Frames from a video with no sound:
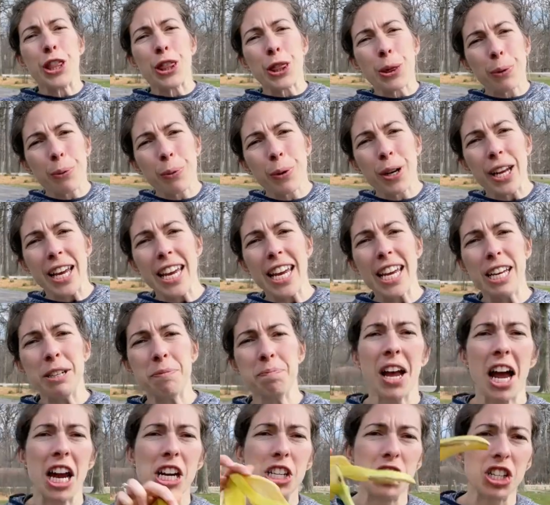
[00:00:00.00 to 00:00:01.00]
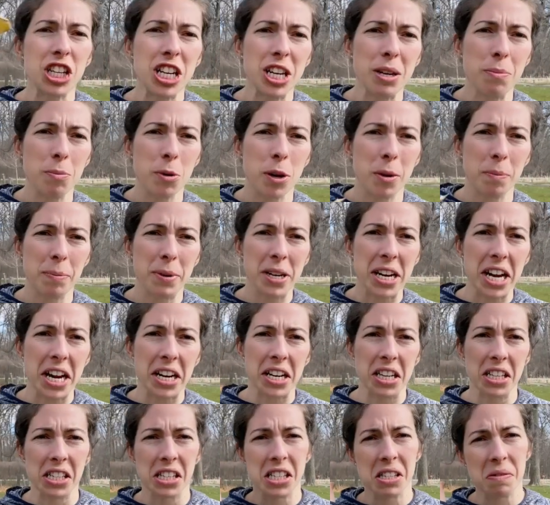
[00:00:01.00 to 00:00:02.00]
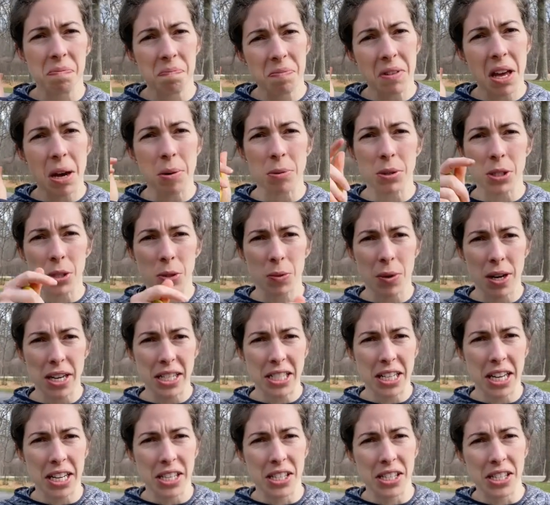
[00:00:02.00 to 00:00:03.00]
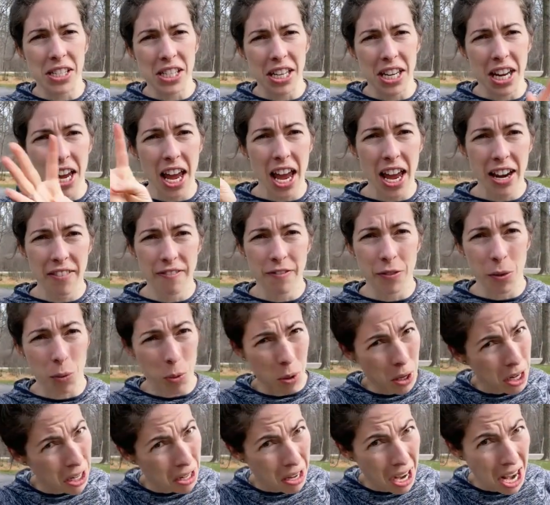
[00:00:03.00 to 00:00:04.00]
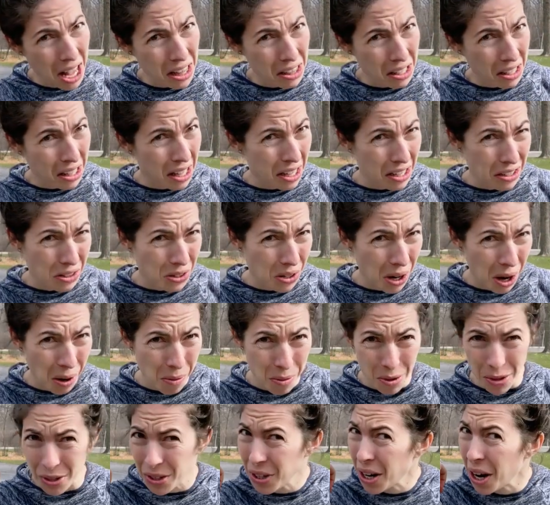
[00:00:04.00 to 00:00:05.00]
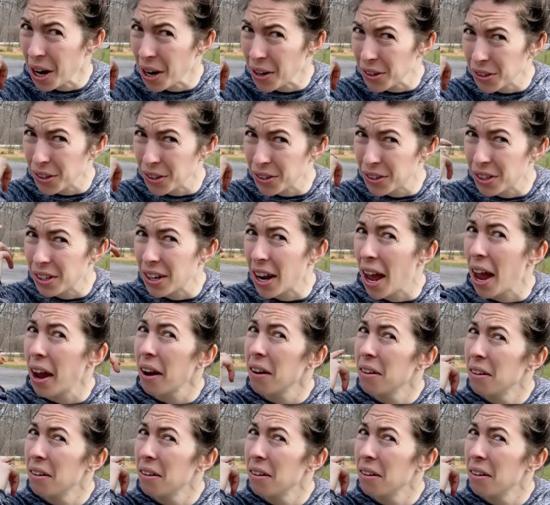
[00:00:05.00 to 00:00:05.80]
3, I should eat more bananas. That was quite tasty. And 4, I look like a Star Wars character today